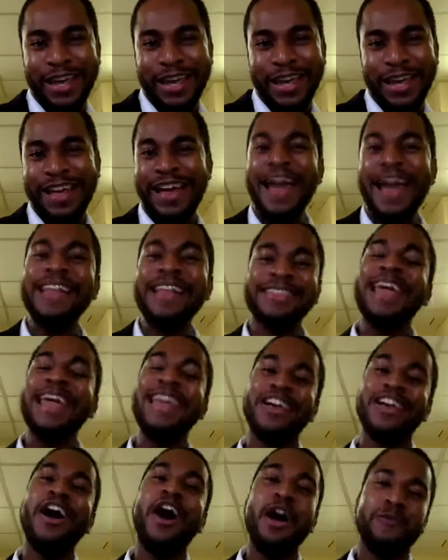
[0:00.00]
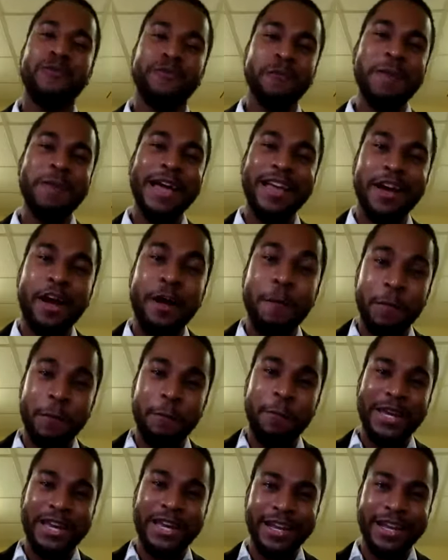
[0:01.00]
Uh, I thank God for my
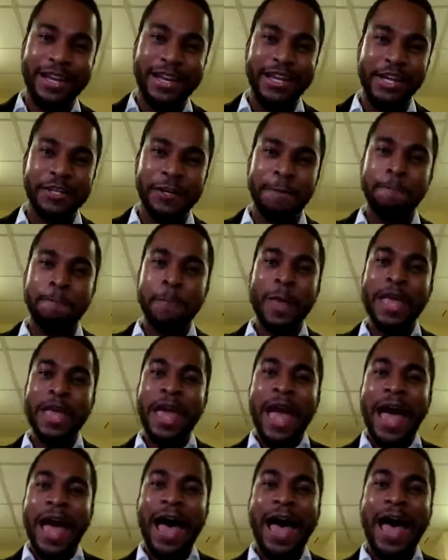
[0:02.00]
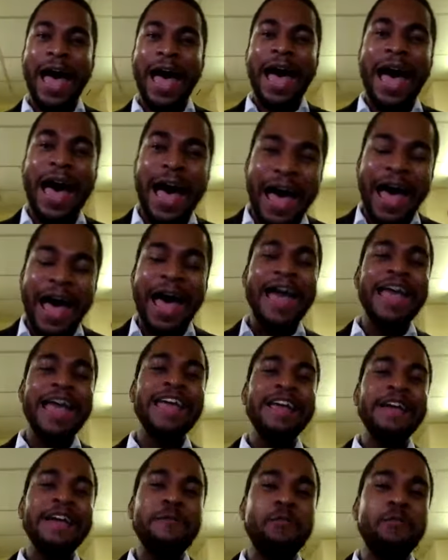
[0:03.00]
humble beginnings. Uh, I, I,
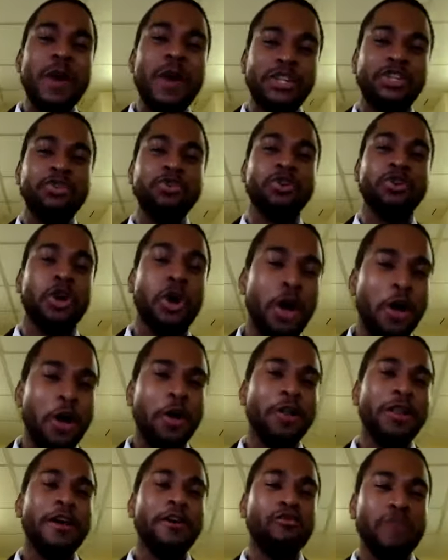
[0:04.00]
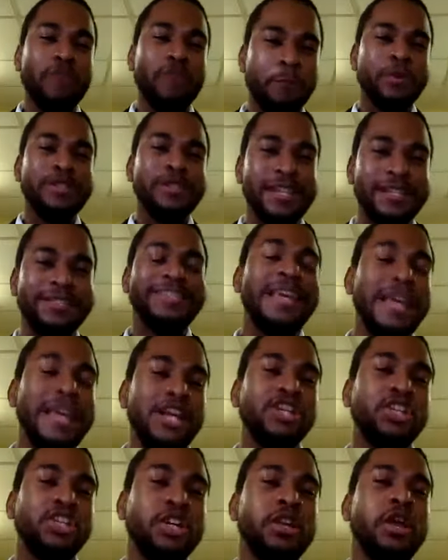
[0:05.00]
I, am what you call a
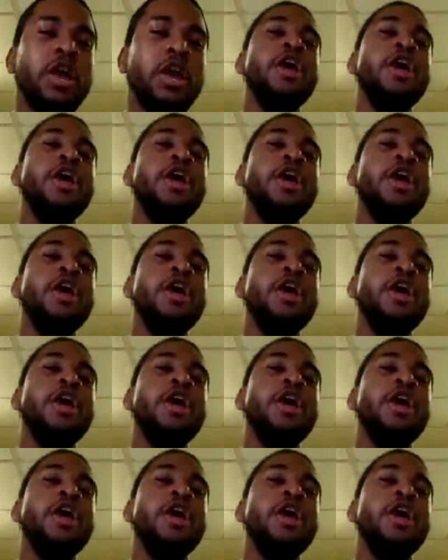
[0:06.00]
representation